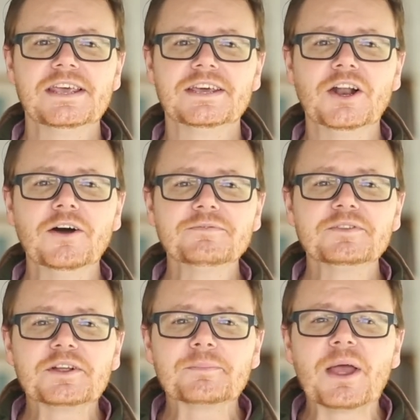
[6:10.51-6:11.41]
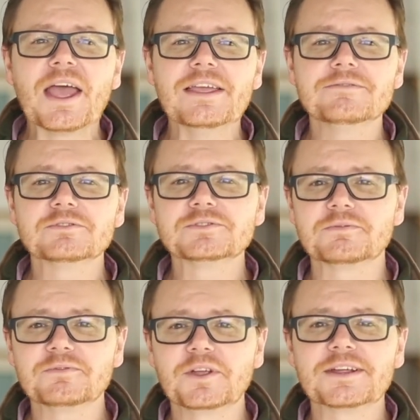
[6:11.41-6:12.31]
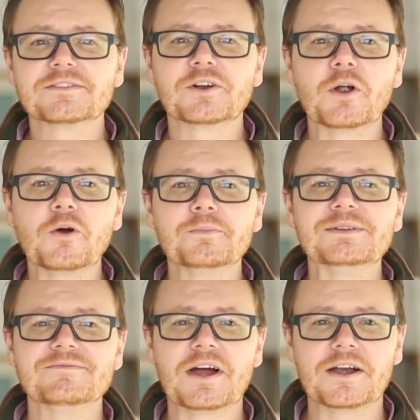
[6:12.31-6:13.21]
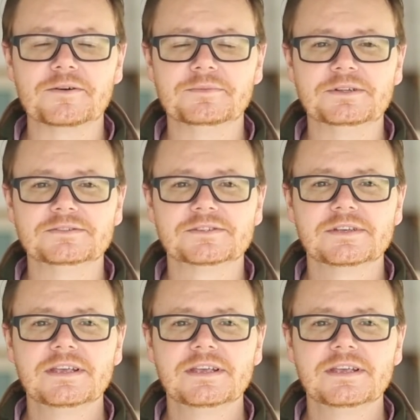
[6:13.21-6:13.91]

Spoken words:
and often their behaviors reflect their home environments.